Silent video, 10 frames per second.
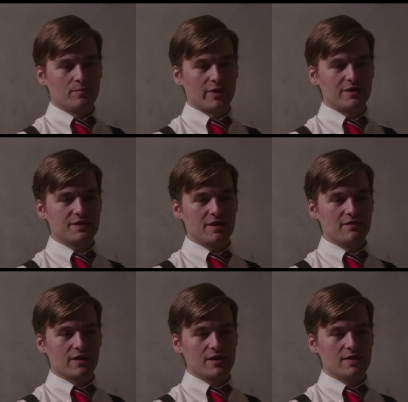British
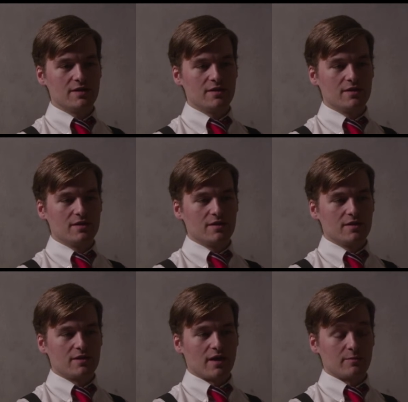TV
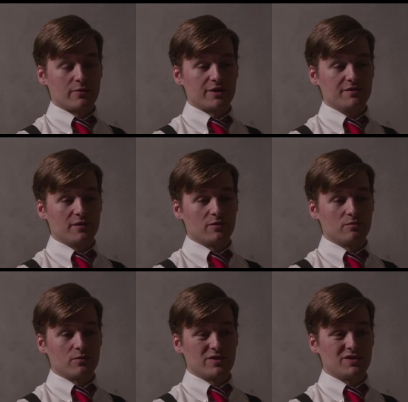and British
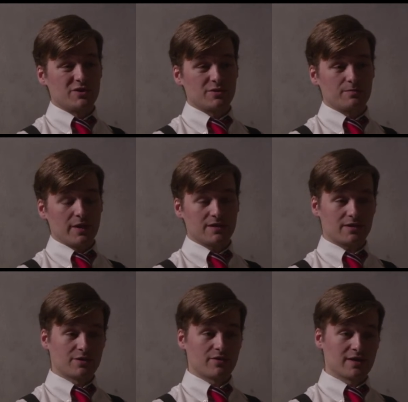film was just
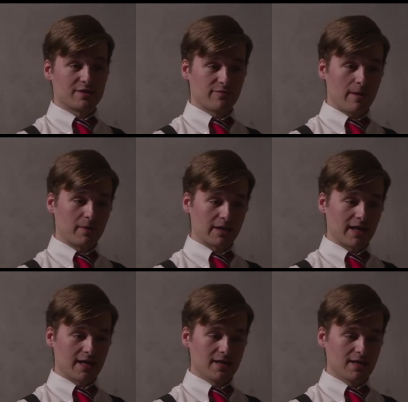basically trying to
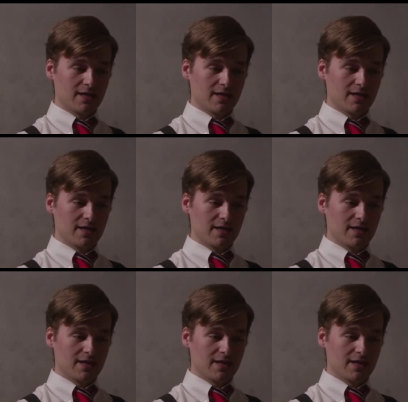replicate